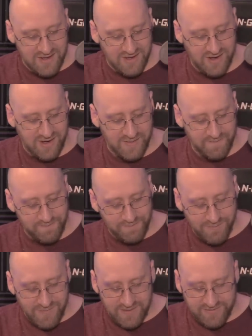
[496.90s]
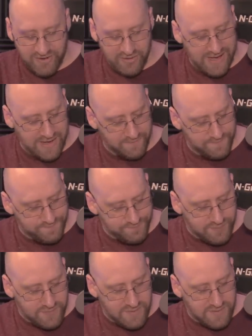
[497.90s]
um, so now,
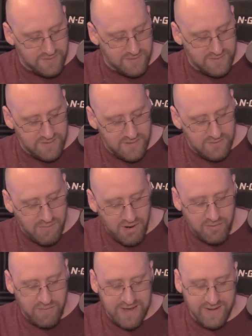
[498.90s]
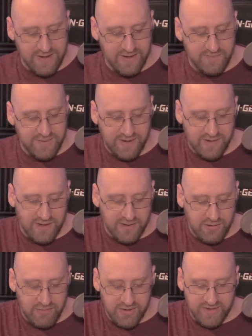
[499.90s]
Mark Rankin, a, a
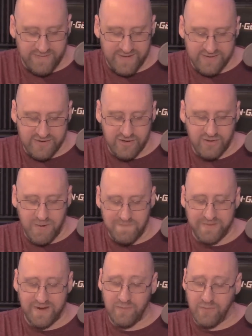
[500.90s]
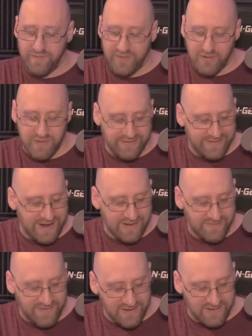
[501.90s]
criminal defense attorney representing one of the arrested
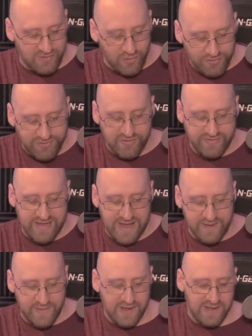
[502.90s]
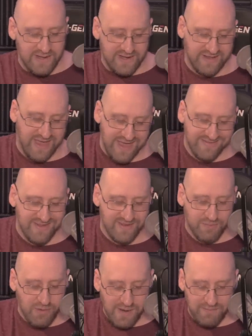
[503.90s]
ex-felons, also said that the cases
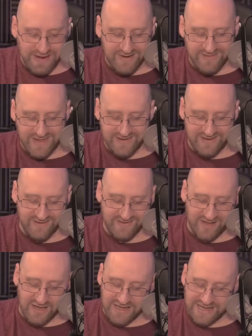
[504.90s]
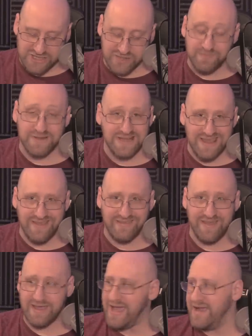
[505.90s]
brought by DeSantis' election police,
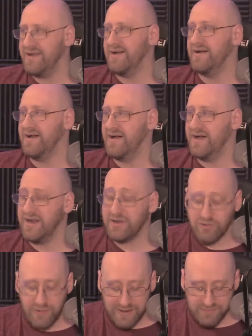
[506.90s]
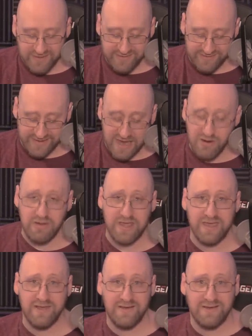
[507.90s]
again, uh, an incredibly
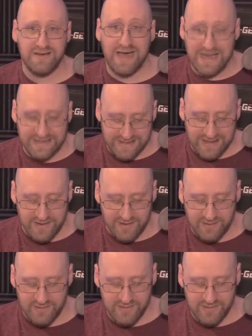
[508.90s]
scary idea,